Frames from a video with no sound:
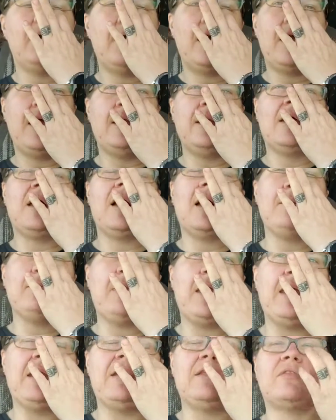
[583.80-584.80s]
and I
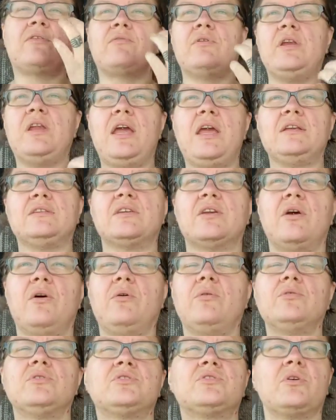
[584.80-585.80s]
made it 3 days ago.
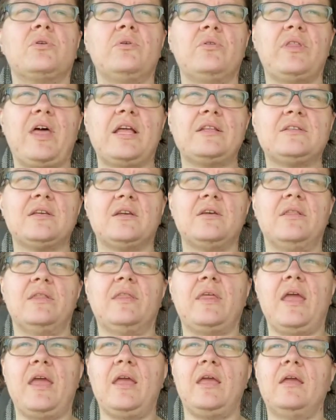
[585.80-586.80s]
So that's a good
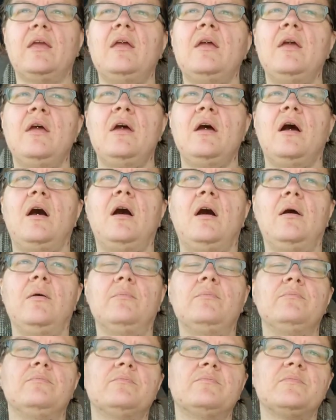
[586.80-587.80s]
thing.
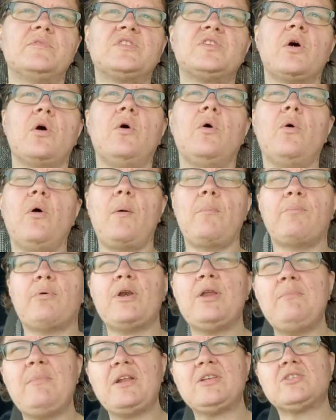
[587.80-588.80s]
So
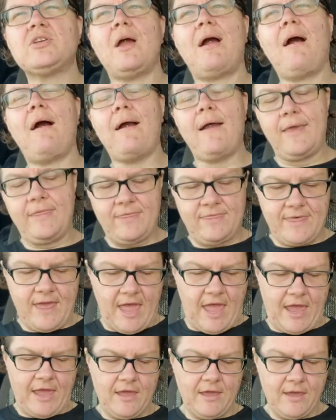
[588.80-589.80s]
pretty much I
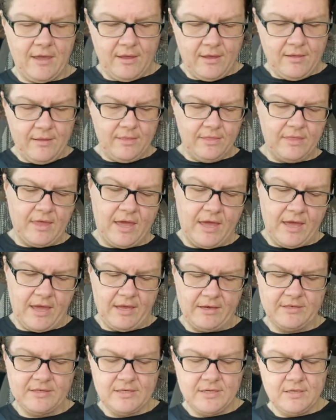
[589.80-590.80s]
think
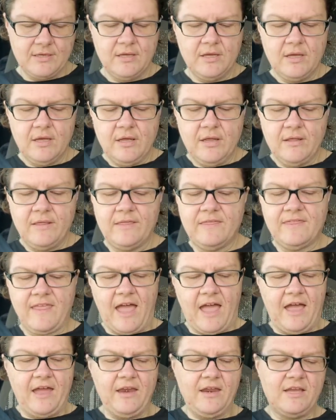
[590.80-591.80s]
that
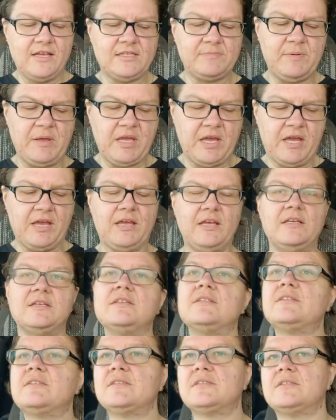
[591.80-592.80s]
is
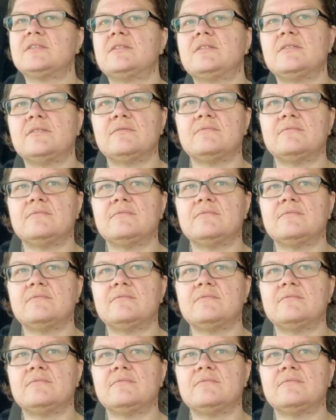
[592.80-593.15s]
because